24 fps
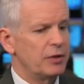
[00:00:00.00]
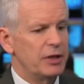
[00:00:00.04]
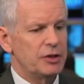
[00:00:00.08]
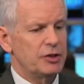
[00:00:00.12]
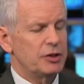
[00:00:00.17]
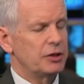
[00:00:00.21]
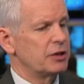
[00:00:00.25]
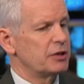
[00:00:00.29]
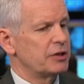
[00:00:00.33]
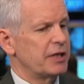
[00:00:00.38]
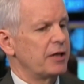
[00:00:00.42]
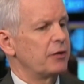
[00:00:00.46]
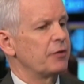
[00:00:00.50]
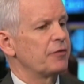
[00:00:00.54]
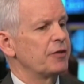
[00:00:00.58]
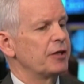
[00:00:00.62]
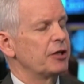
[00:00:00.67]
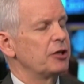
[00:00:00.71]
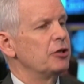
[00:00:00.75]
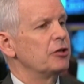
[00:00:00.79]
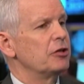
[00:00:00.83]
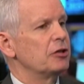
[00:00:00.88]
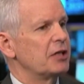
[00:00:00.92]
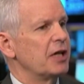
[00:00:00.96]
the reason is I don't
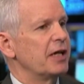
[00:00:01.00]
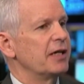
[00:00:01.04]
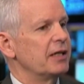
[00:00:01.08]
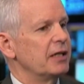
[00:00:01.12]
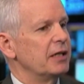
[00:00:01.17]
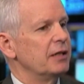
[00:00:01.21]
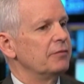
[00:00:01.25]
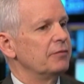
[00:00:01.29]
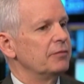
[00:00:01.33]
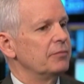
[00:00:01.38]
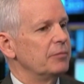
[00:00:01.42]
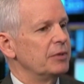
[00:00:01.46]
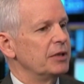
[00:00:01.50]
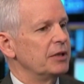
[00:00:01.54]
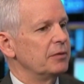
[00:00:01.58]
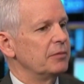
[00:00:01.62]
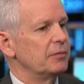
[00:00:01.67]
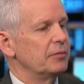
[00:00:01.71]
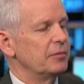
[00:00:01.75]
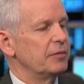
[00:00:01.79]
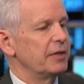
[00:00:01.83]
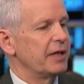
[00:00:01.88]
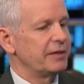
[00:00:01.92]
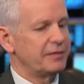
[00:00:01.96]
think you can give
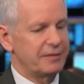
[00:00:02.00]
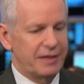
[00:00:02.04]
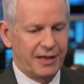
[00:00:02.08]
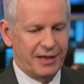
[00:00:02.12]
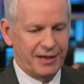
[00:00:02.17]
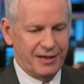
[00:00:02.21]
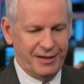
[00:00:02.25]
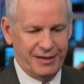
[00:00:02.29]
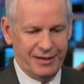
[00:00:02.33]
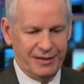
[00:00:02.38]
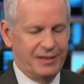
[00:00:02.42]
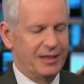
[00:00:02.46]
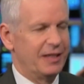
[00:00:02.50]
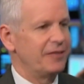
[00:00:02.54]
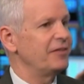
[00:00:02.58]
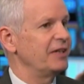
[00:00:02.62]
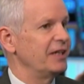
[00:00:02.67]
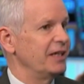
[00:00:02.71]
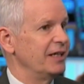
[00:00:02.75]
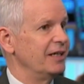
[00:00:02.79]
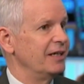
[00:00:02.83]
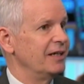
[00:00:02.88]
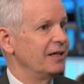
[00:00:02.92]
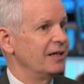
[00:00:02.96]
that
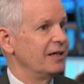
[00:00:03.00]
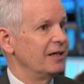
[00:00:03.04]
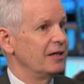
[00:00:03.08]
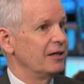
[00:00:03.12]
connectivity.